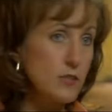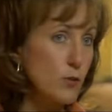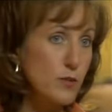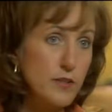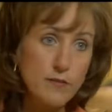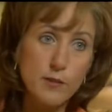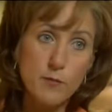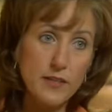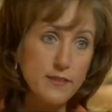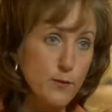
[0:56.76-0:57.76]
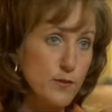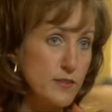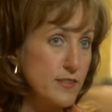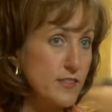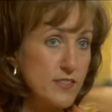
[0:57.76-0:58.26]
he's old enough to make his own
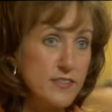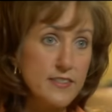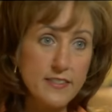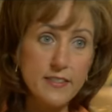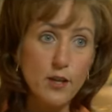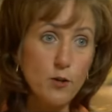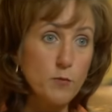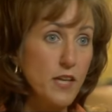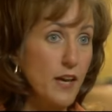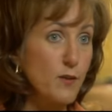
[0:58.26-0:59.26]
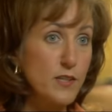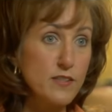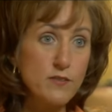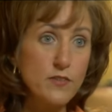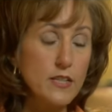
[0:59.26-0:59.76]
decisions and to tell me how
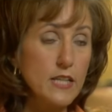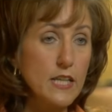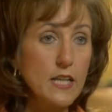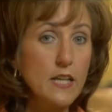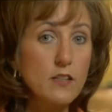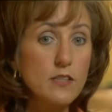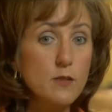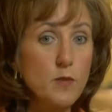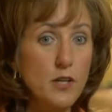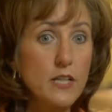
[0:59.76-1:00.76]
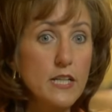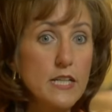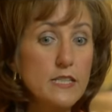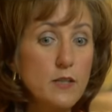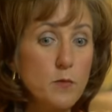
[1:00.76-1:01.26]
he's feeling. And I looked at Martin and
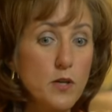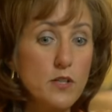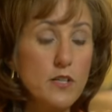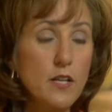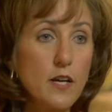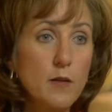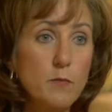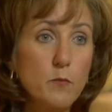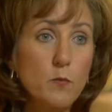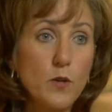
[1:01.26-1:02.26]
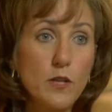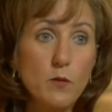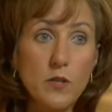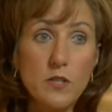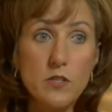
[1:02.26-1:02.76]
I said, Martin, um, what do
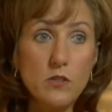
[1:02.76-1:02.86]
you want to